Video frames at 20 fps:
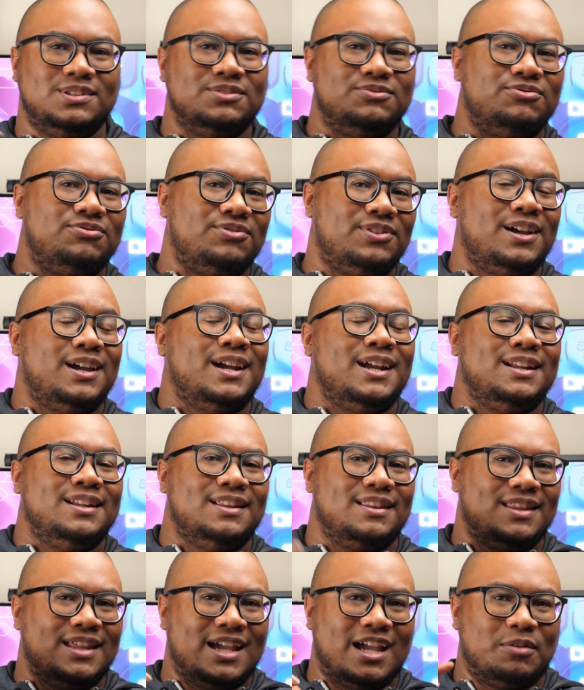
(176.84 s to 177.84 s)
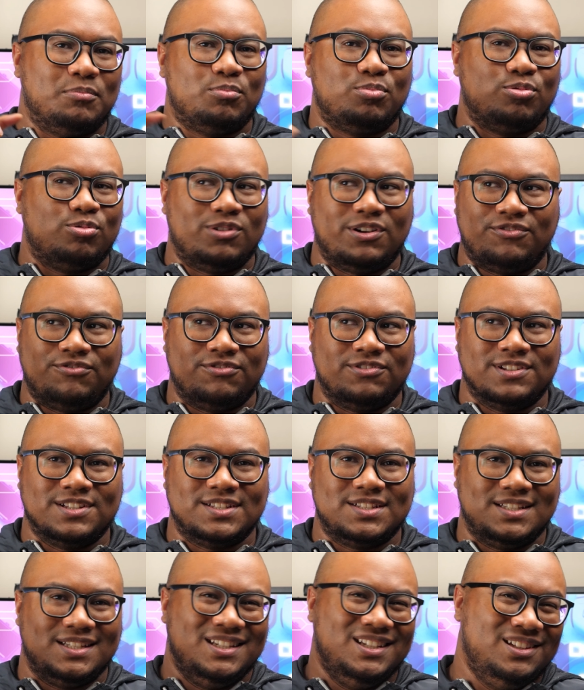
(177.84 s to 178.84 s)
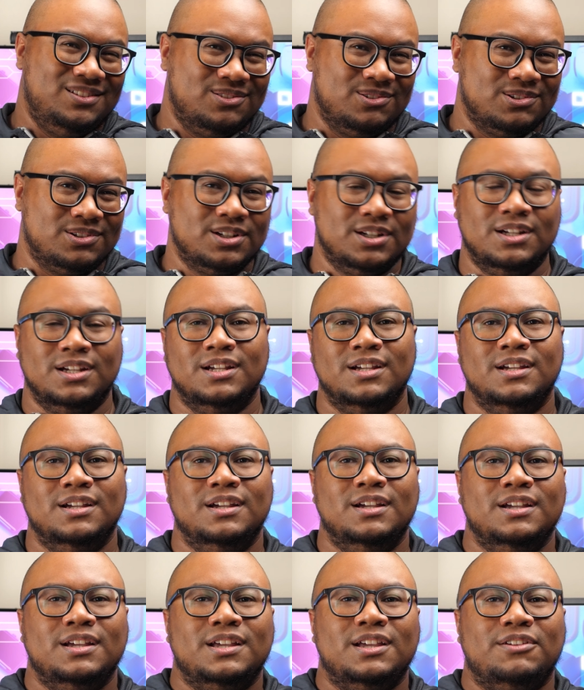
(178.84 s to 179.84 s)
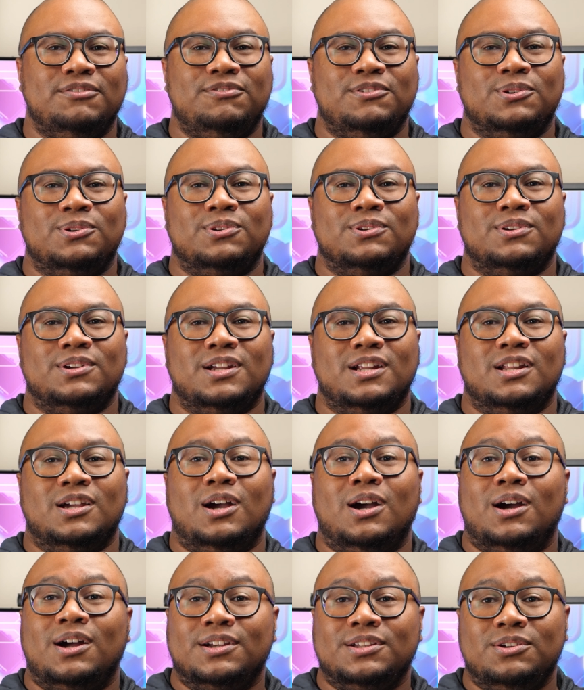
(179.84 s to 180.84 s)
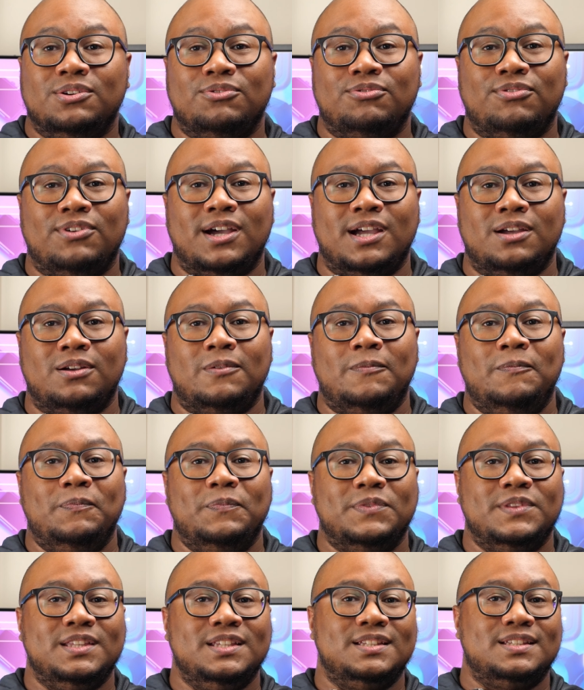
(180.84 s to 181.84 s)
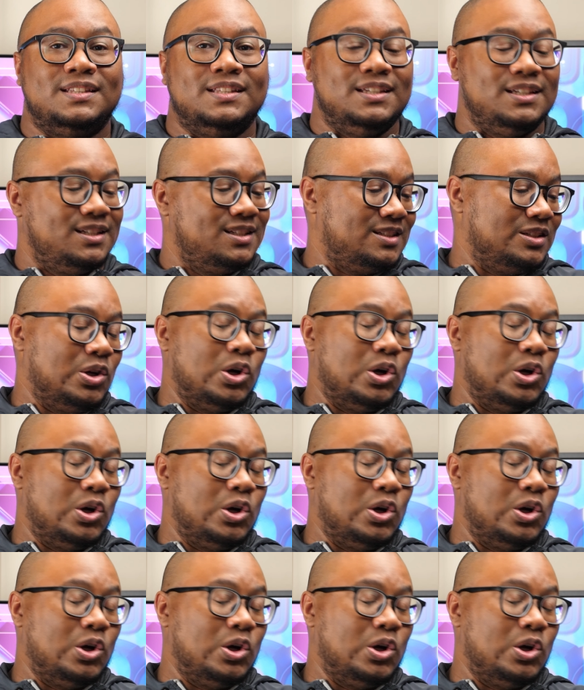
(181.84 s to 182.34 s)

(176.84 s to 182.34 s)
to find that preference either. If you're an audiophile, these things